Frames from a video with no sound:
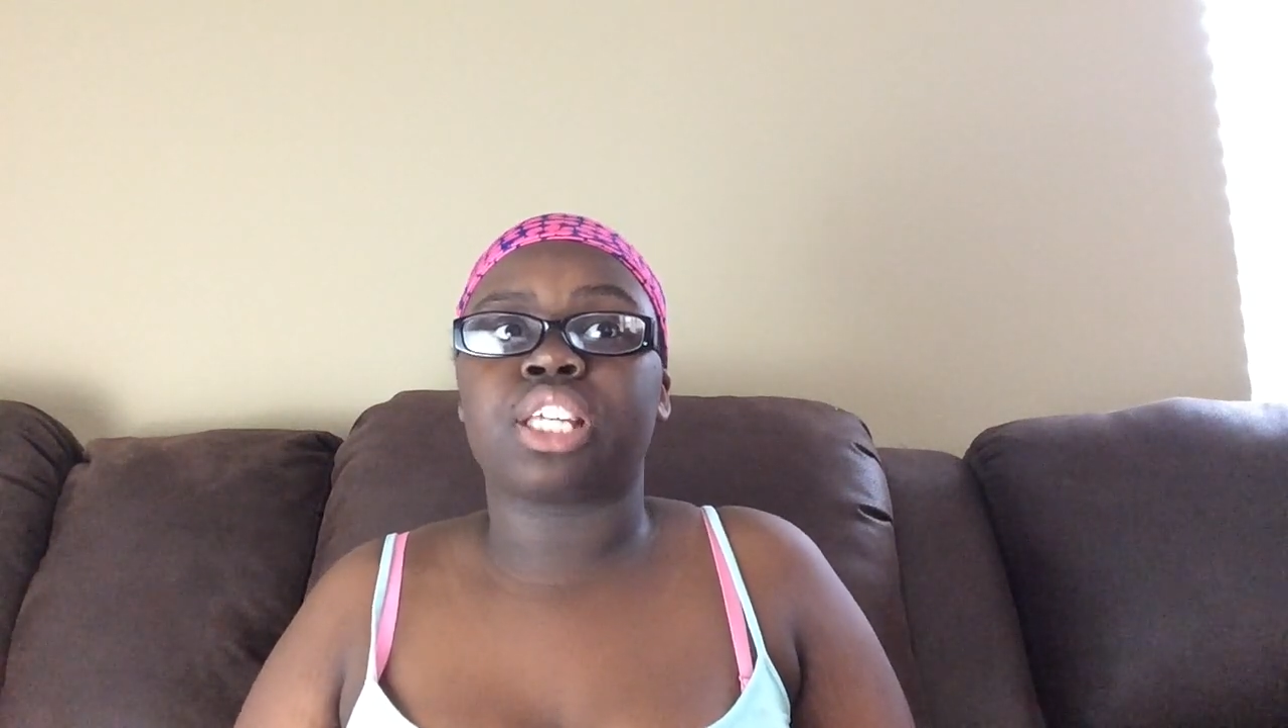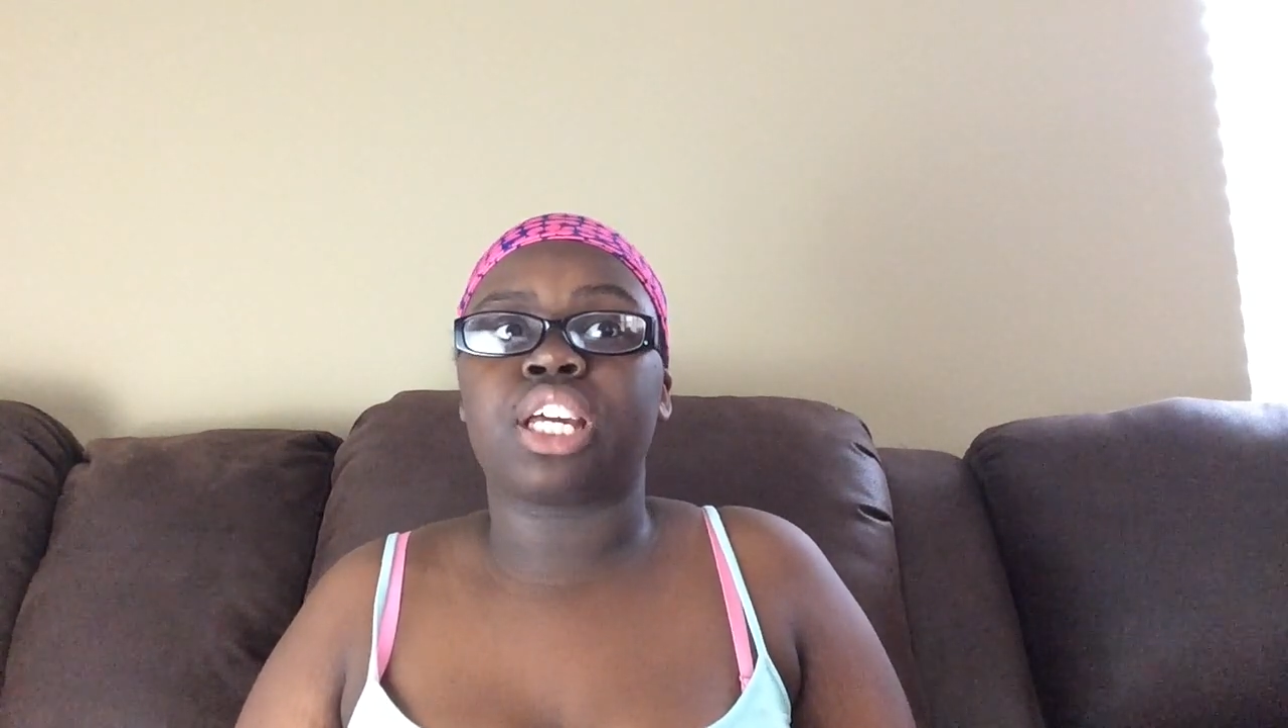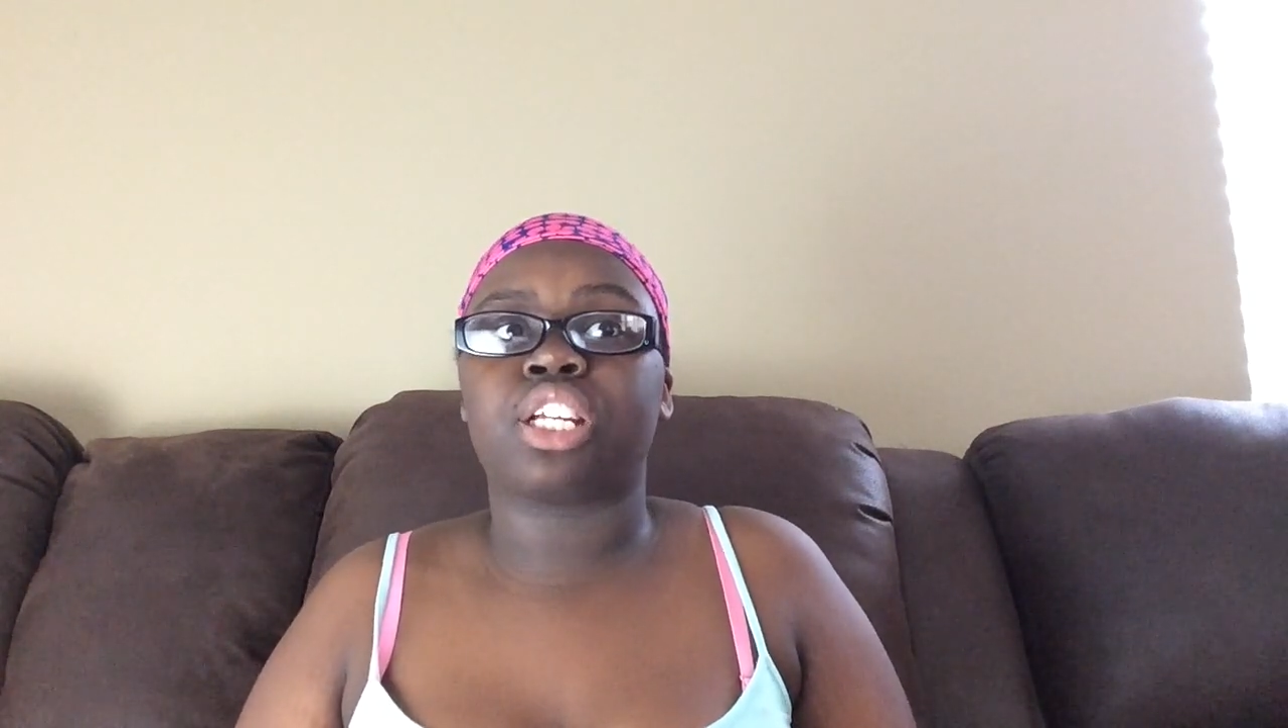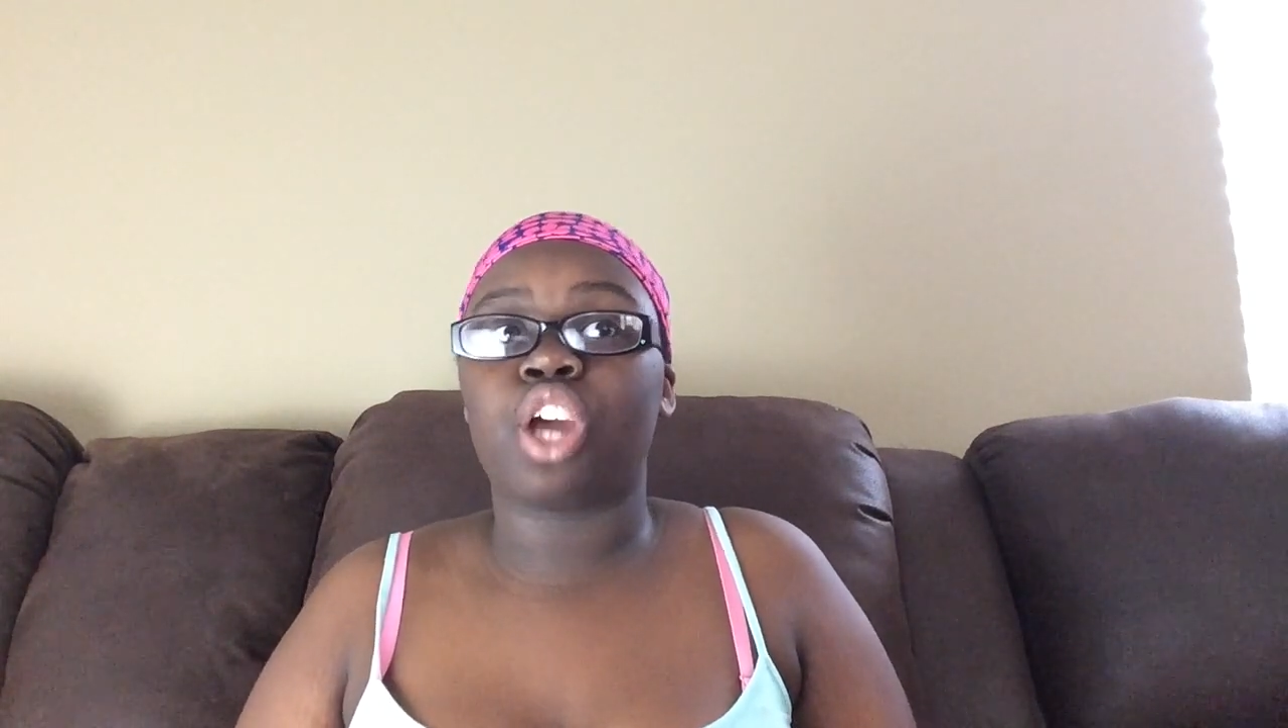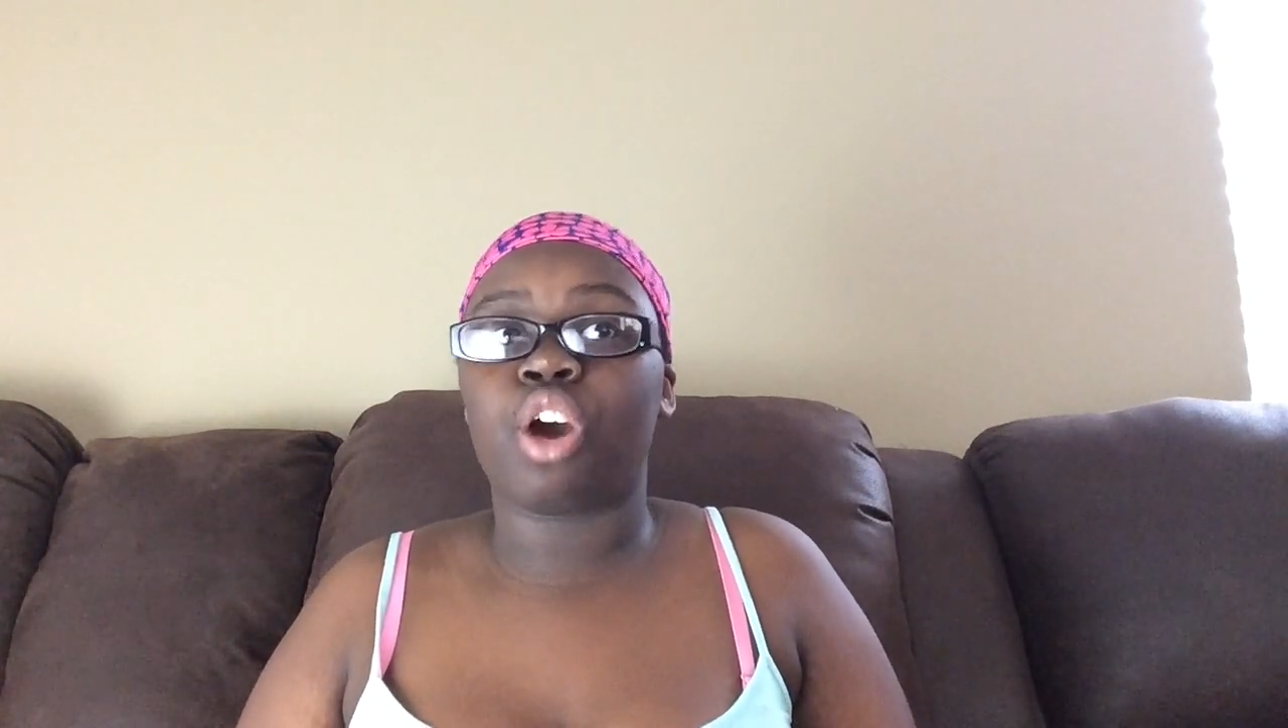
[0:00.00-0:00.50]

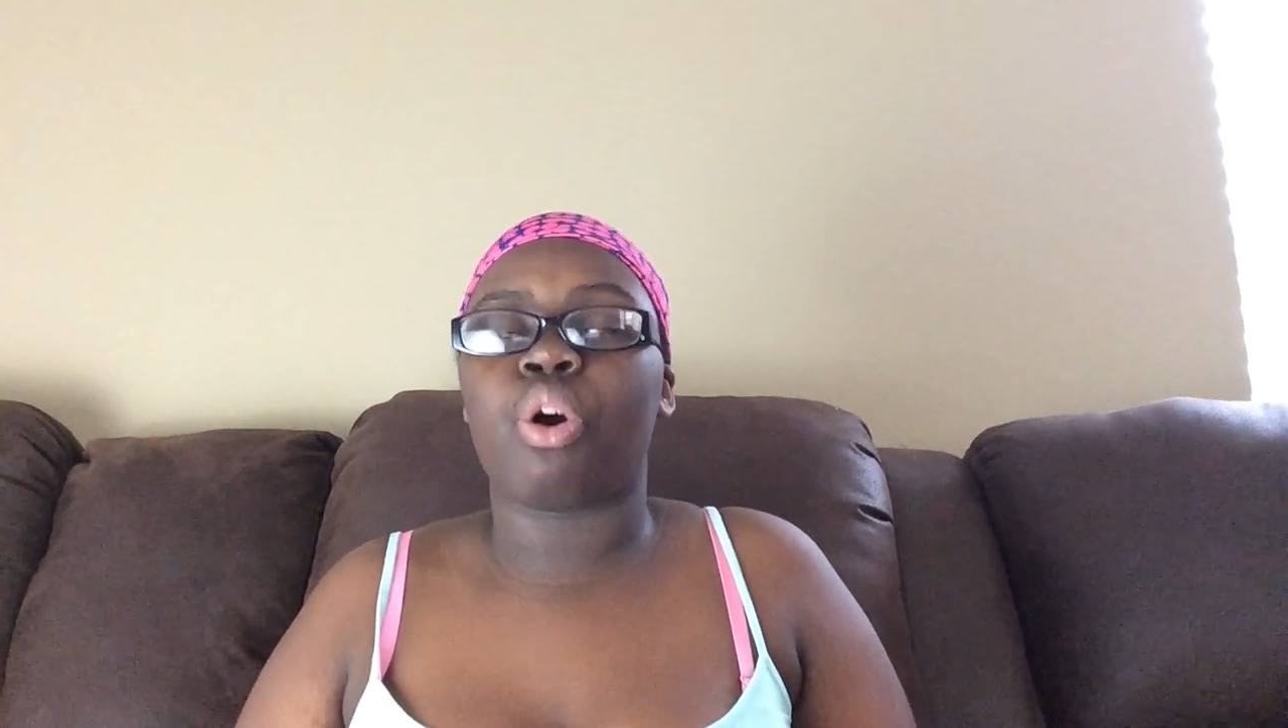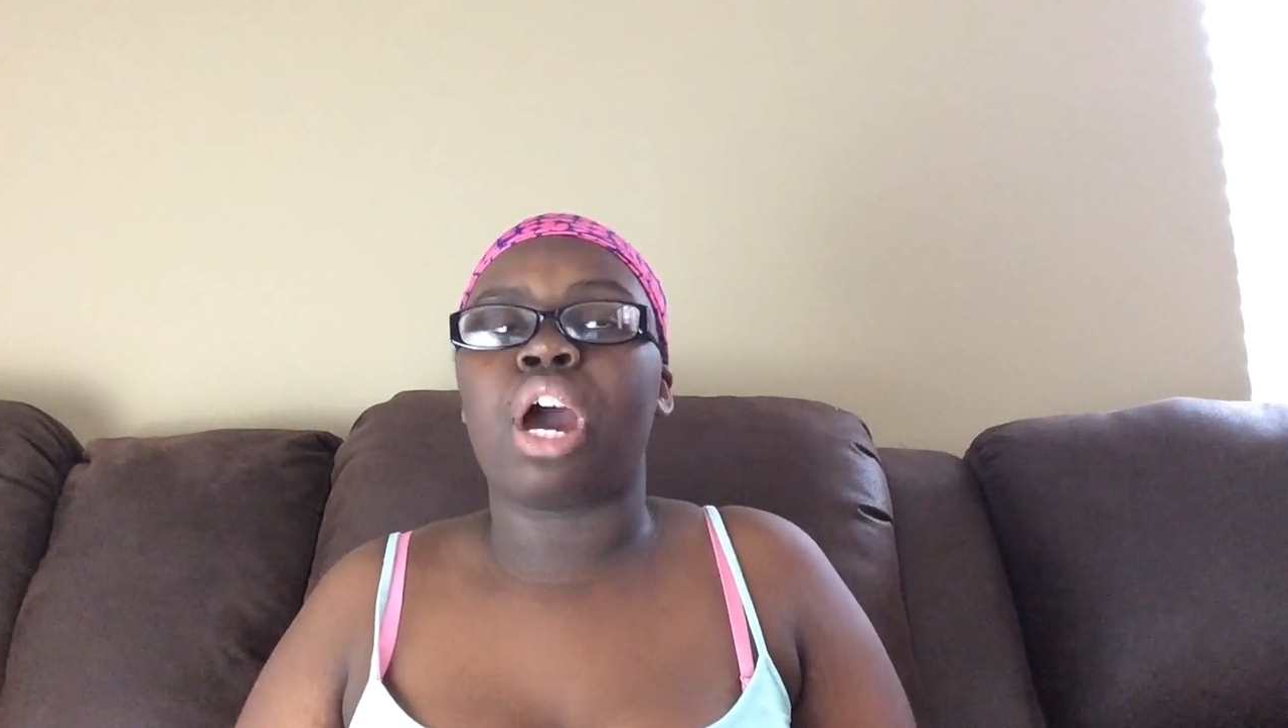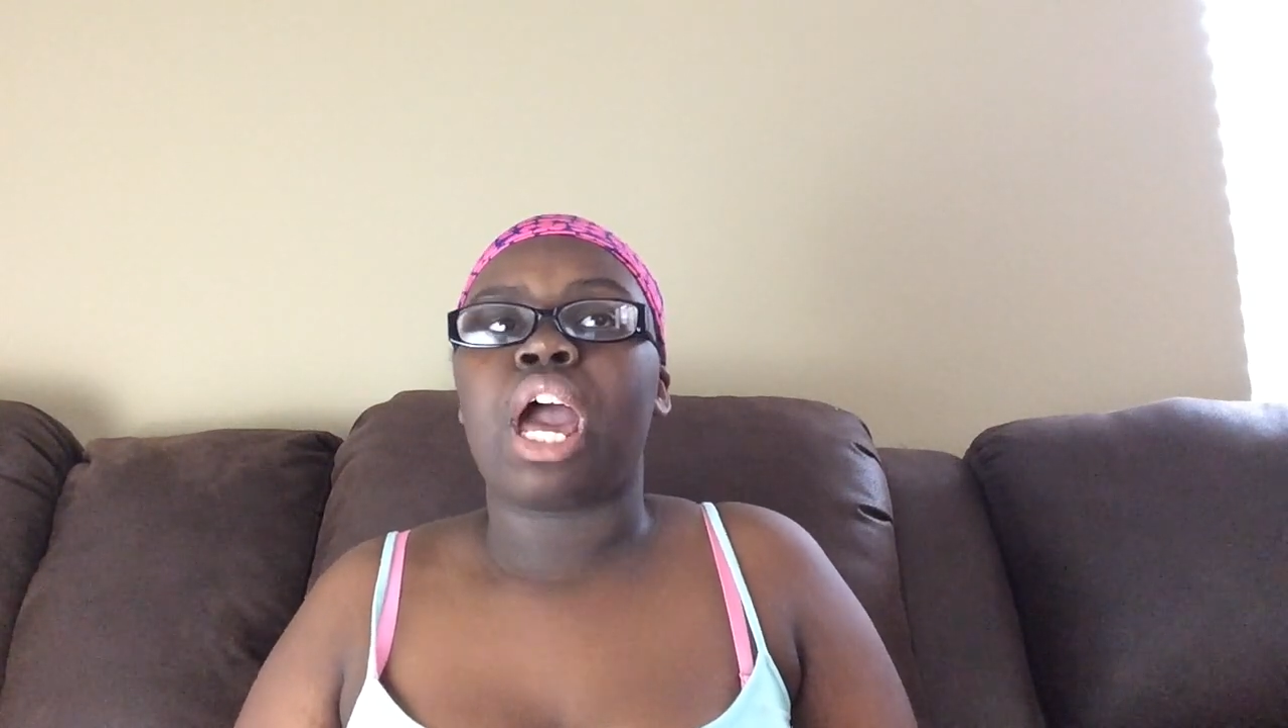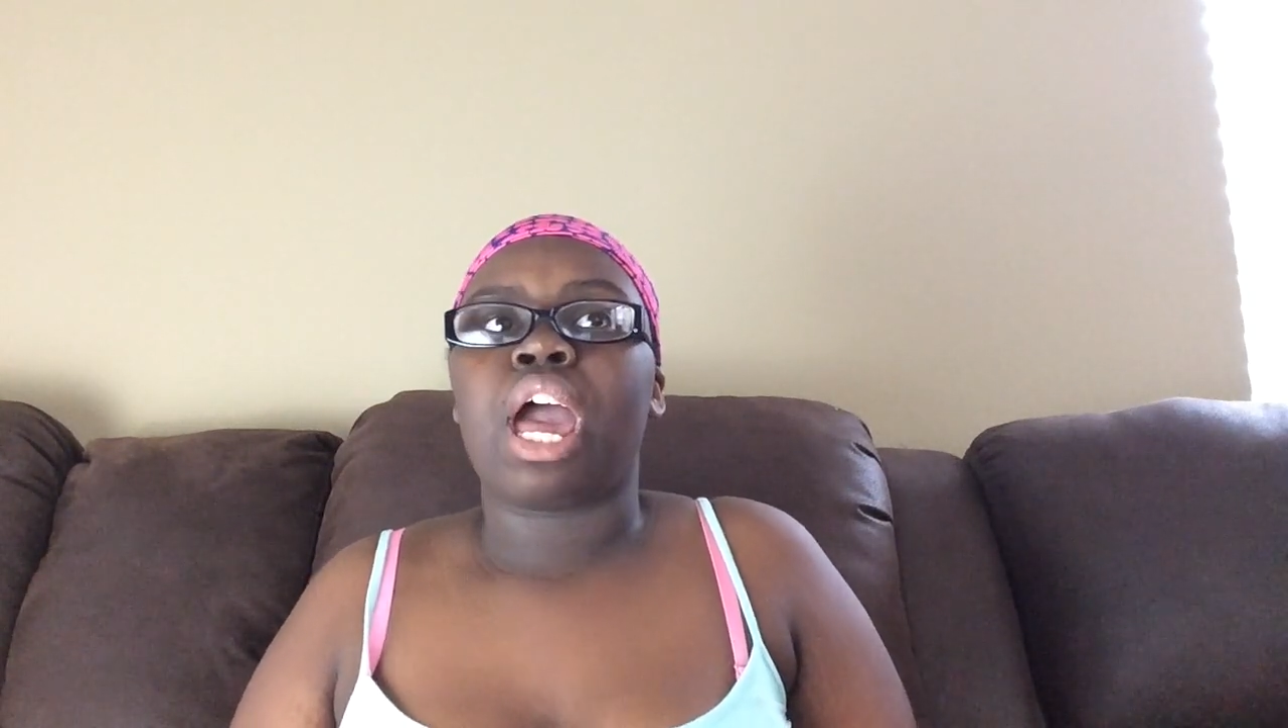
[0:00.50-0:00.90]
like, no.